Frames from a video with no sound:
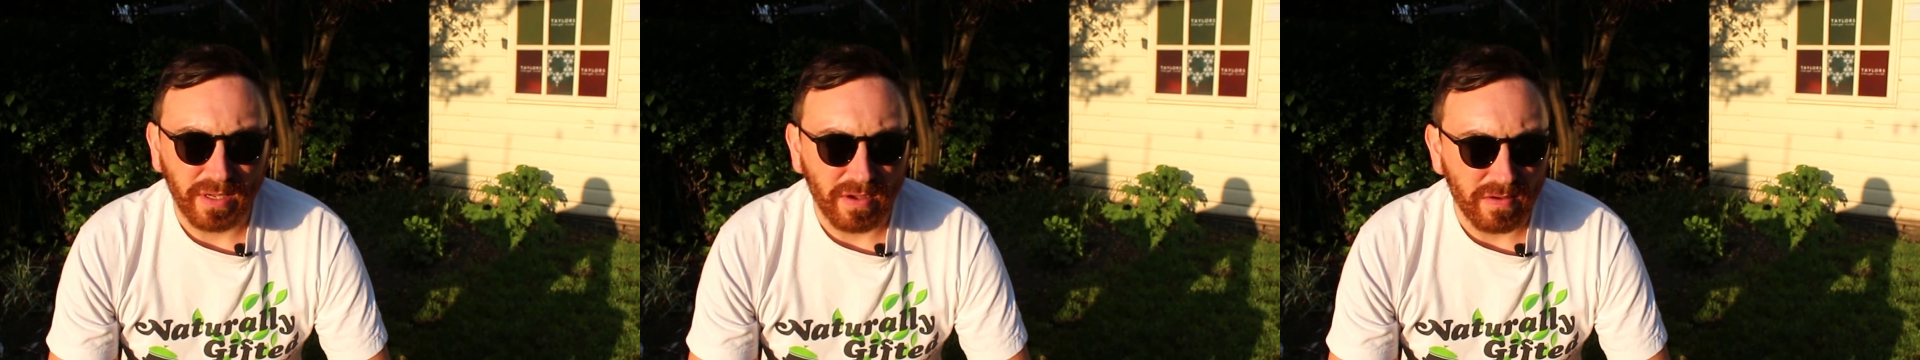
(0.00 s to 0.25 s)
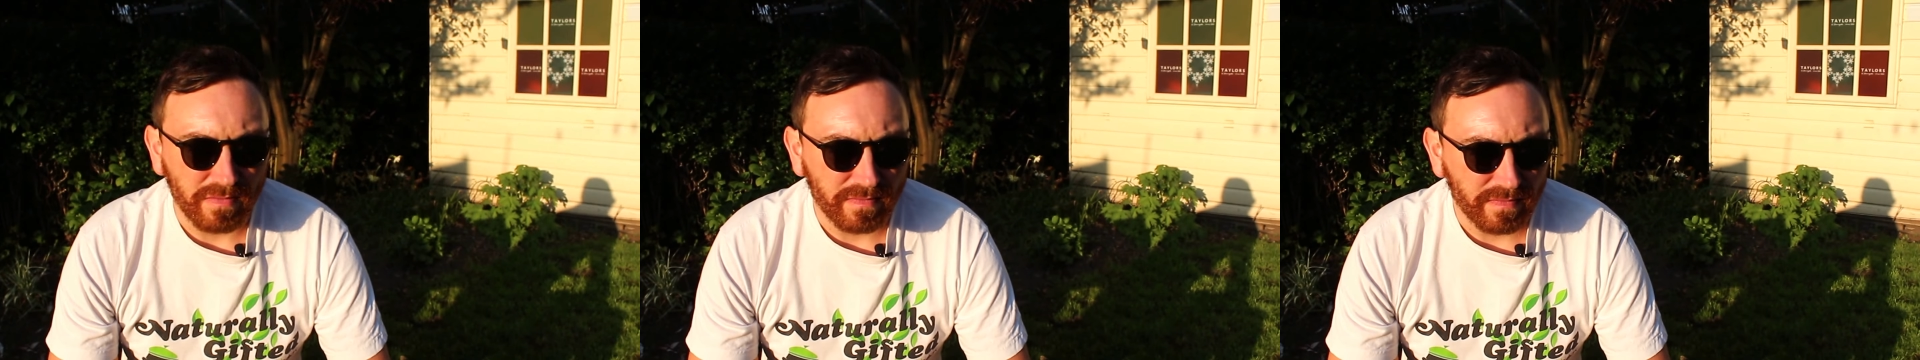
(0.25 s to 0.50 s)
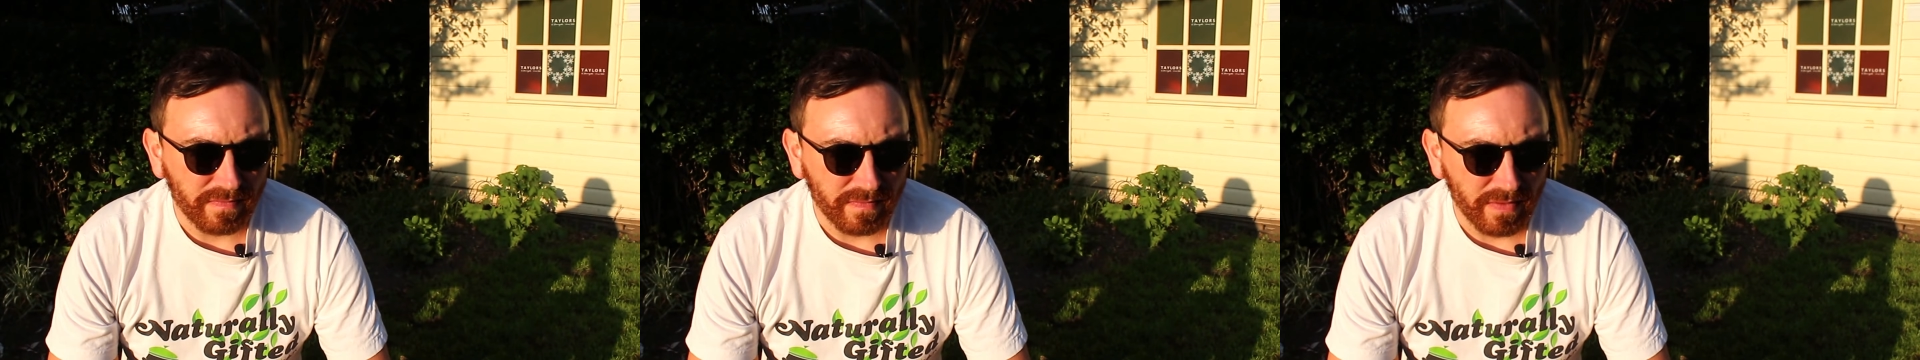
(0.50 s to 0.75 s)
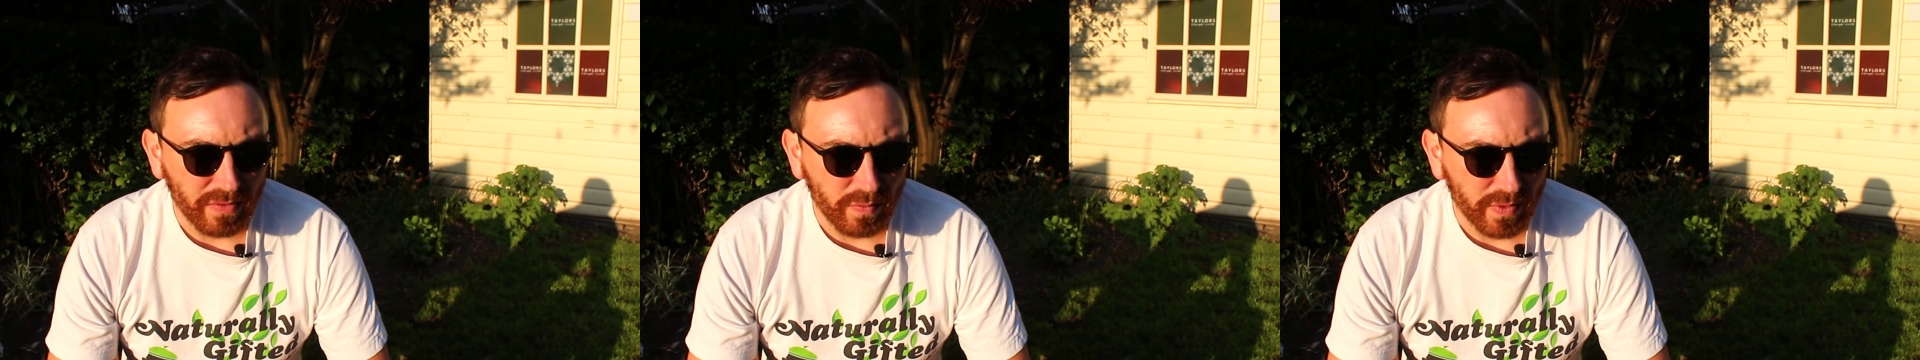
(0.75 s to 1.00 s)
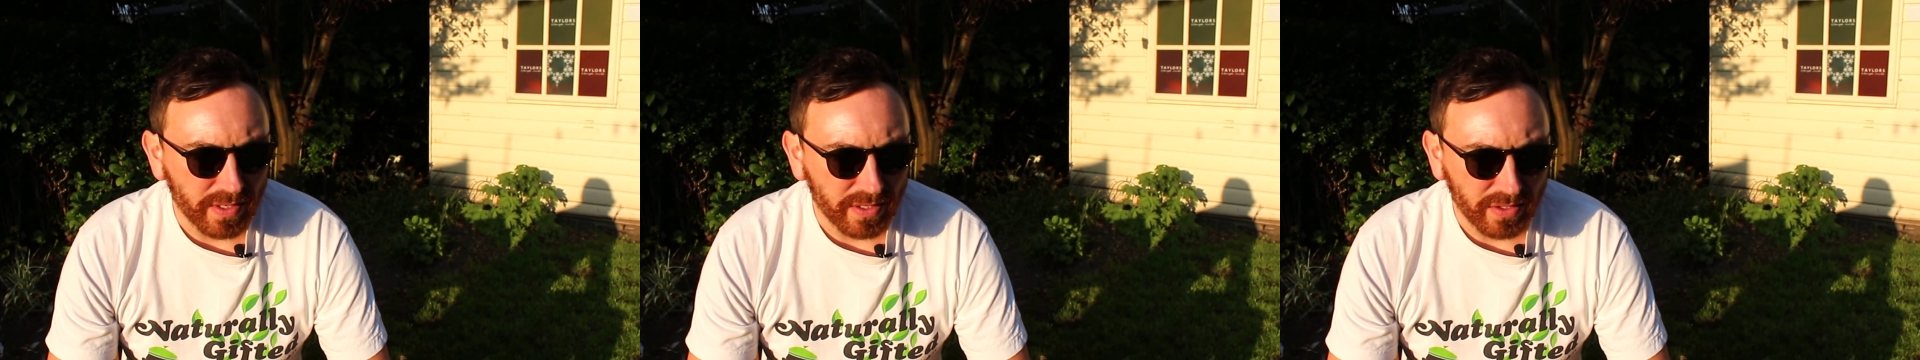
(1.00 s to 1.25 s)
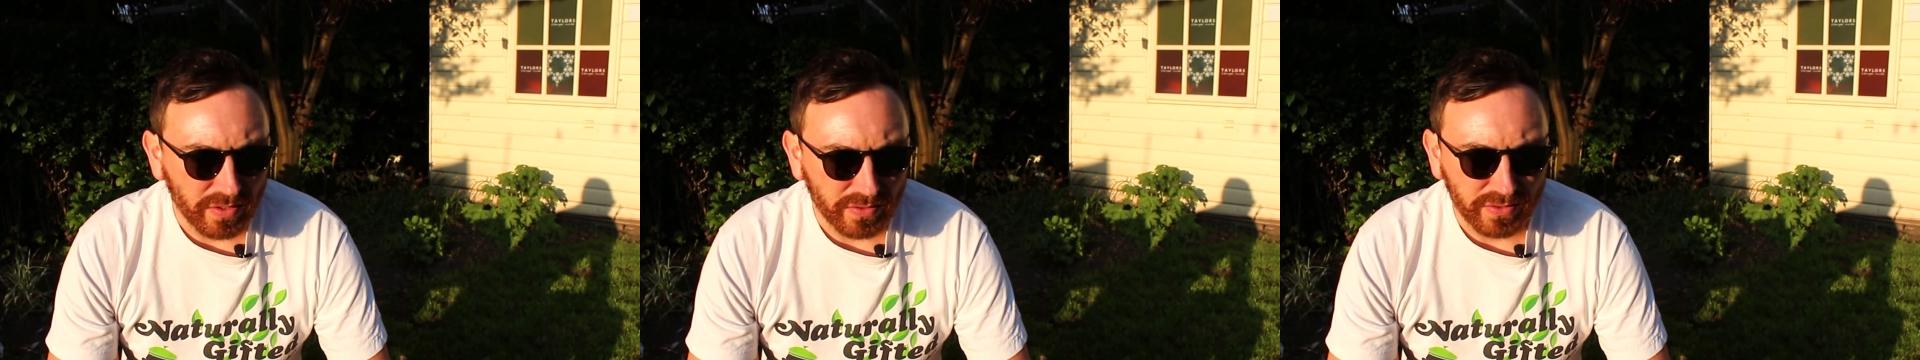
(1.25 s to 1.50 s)
of one of
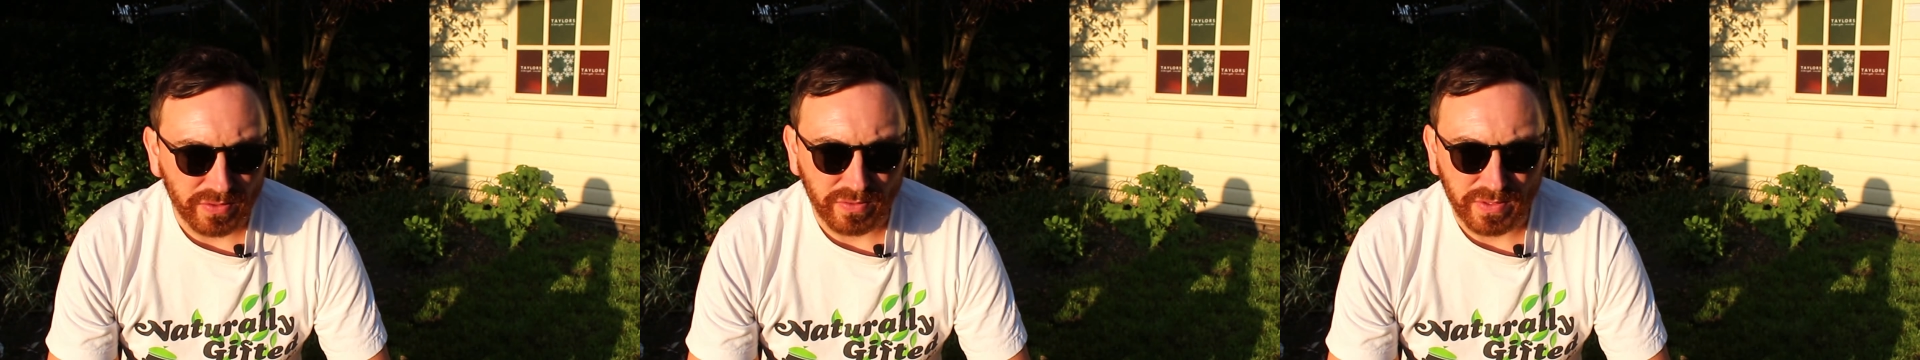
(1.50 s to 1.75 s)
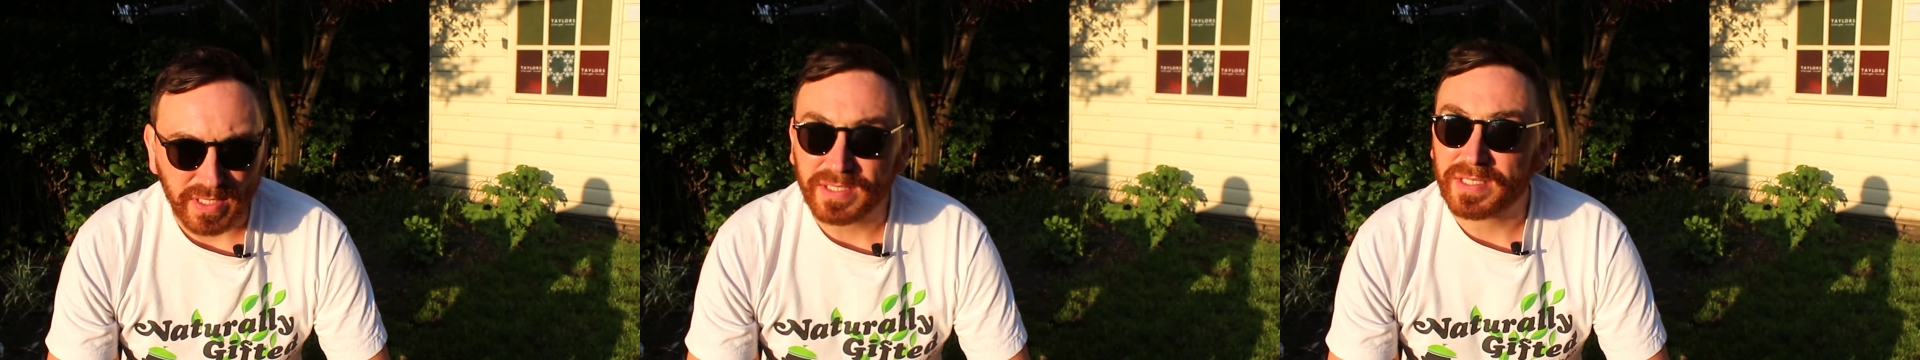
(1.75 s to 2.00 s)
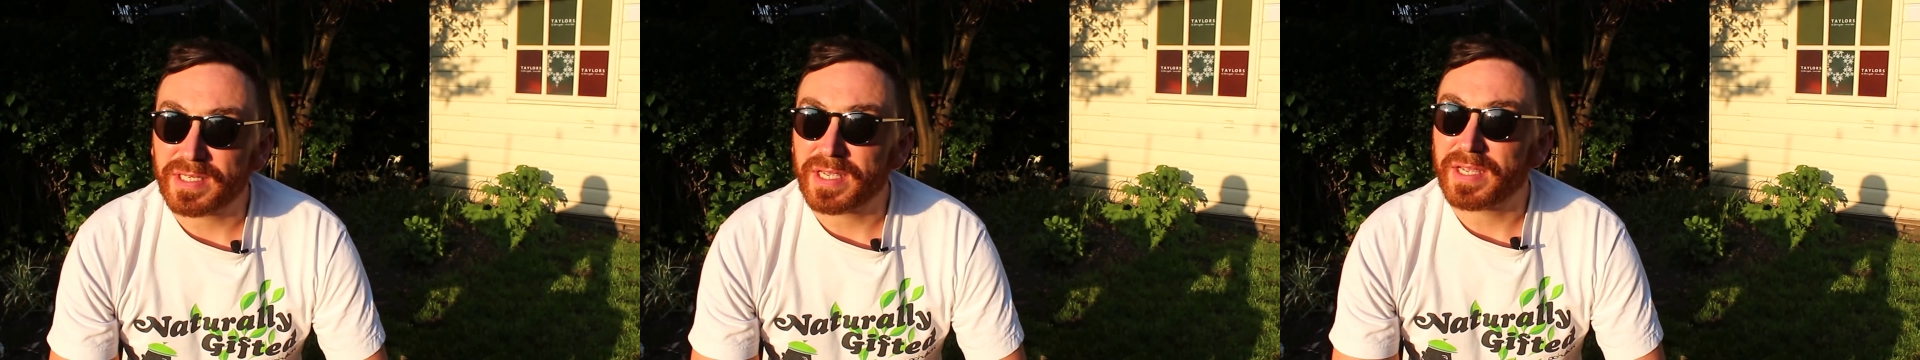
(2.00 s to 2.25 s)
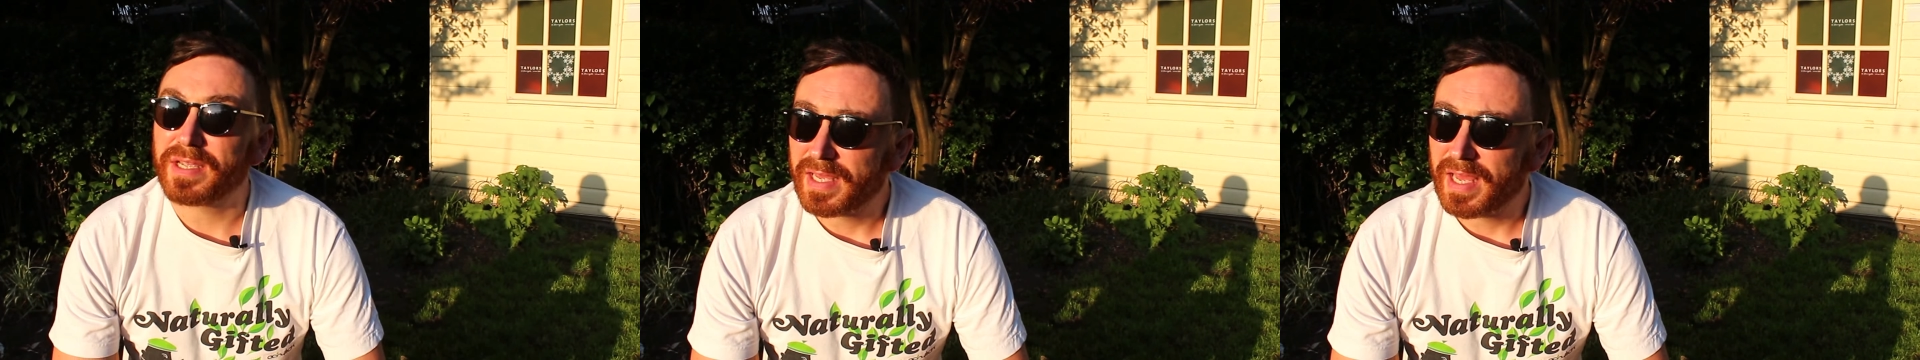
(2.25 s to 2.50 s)
the consoles, I'd say.